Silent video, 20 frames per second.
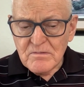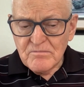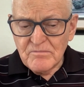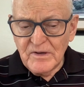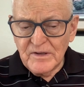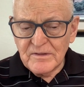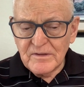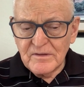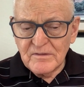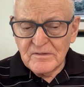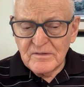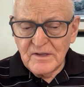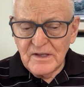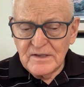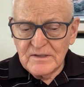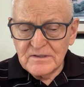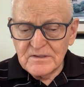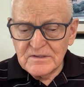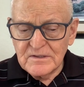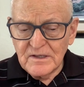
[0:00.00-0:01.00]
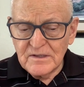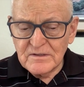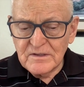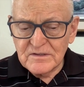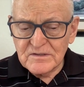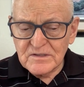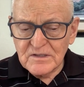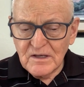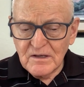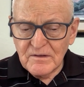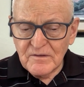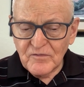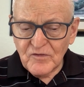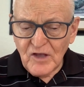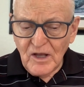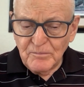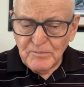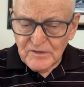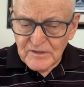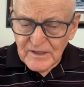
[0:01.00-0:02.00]
but they said, this
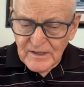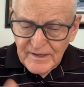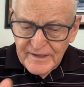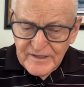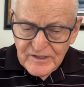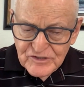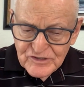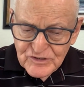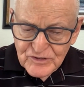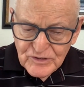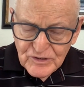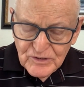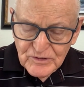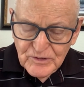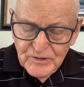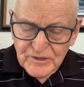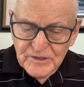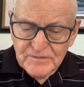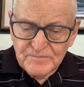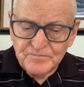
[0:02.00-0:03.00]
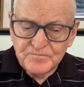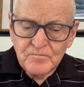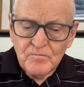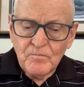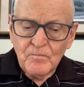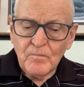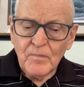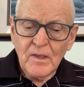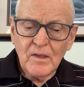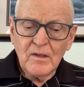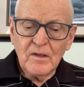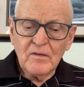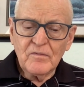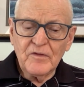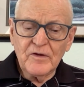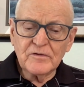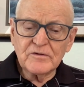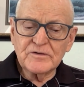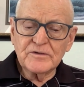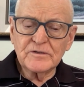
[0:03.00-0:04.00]
couple that led us to the Lord,
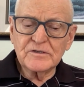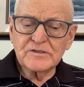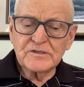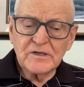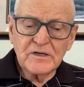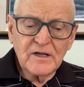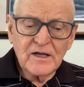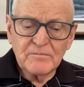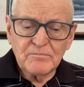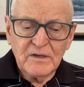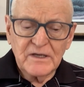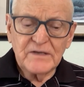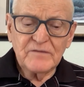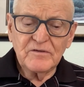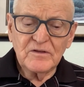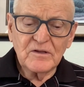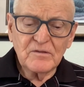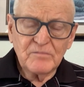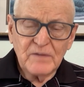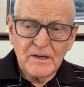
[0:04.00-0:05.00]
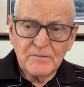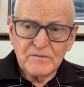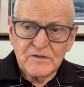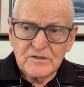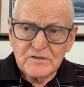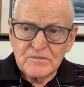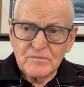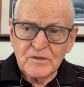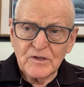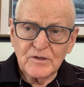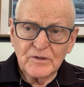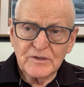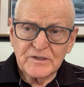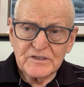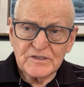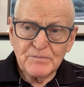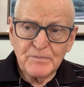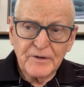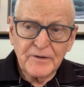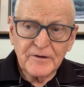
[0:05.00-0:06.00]
their church did not believe in the baptism of the Holy
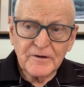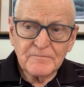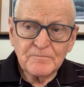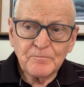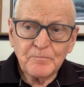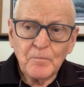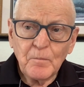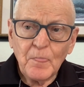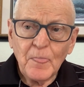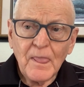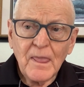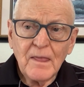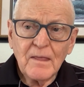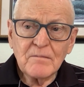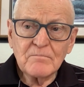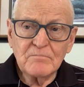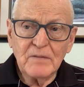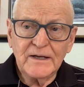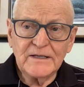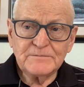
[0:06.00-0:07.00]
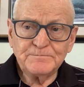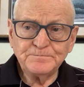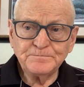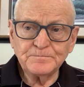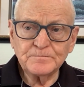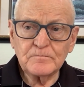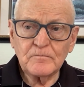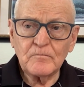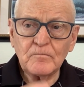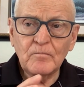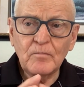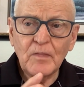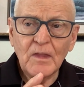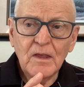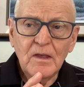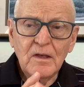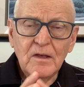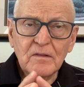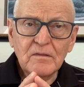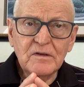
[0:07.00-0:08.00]
Spirit, but
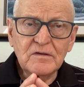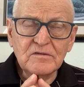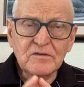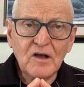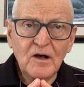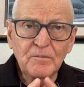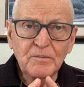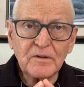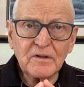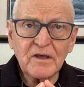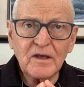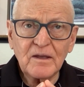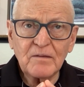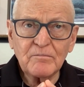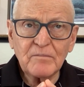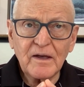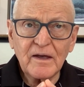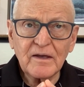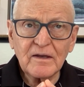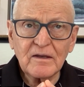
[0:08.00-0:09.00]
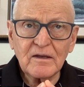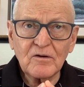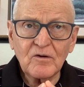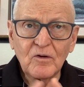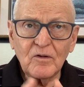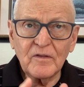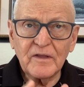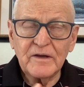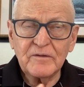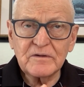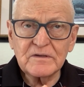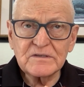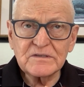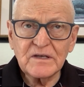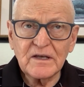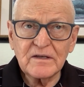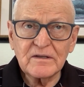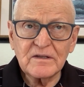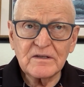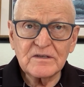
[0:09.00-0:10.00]
this couple came back, and all they would
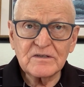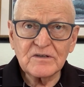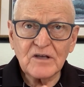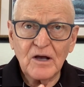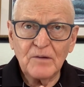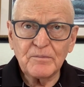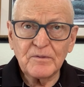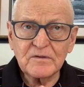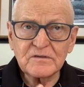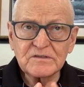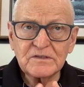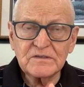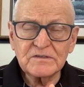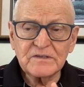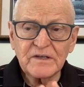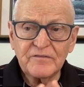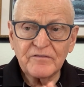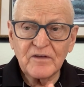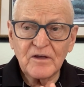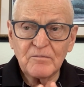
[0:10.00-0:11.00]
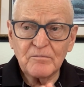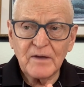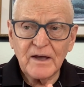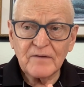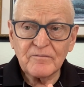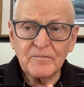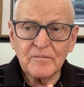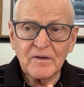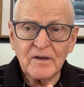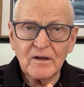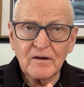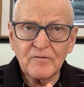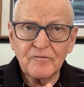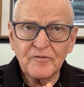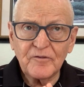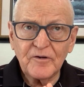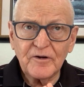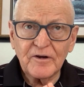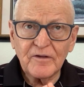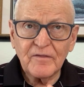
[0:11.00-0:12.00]
say, this couple, since they've come back from
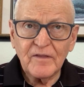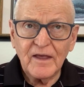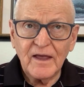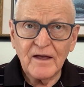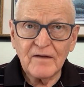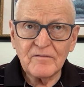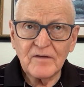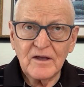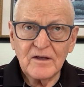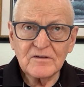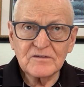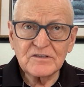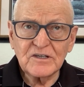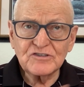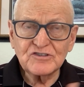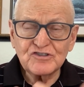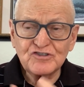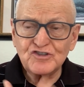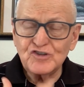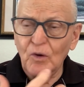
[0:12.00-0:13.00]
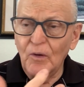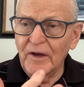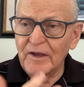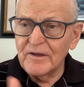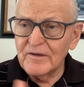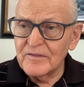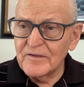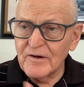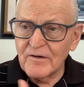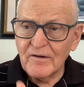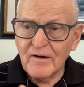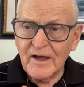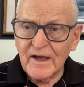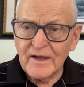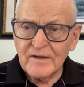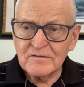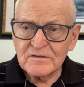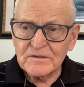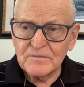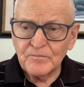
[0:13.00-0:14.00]
California, they have such joy in their
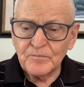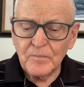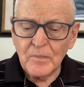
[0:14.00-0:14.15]
lives.